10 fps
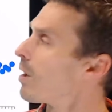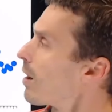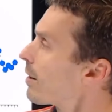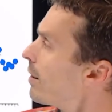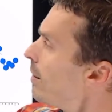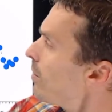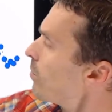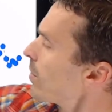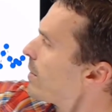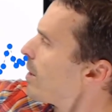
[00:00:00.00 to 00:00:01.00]
mark,
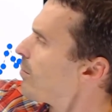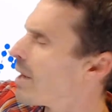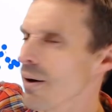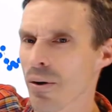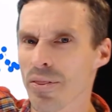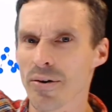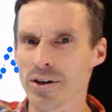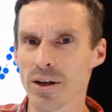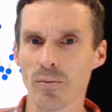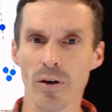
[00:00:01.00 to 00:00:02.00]
working our way
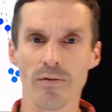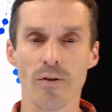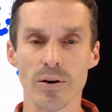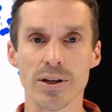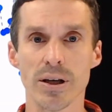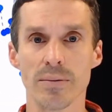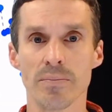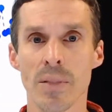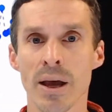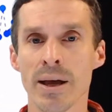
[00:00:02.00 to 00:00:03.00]
113, 114.
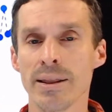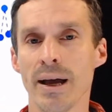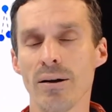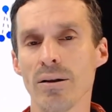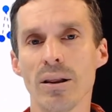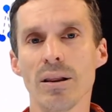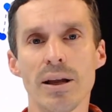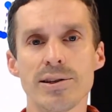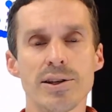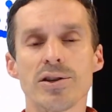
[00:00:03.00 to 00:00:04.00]
Now,
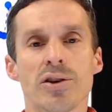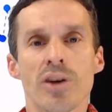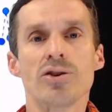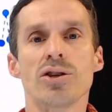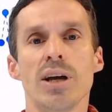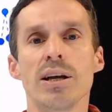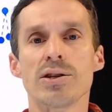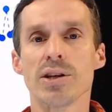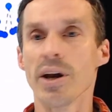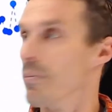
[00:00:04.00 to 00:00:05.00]
let's just
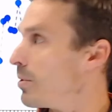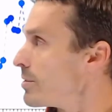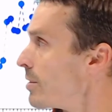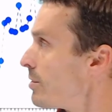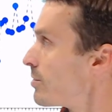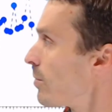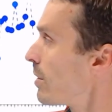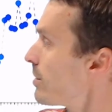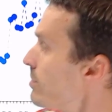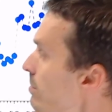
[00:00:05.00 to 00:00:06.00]
change the numbers. So we're
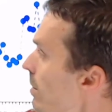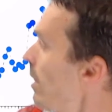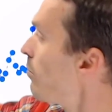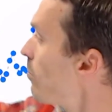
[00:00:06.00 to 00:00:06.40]
gonna get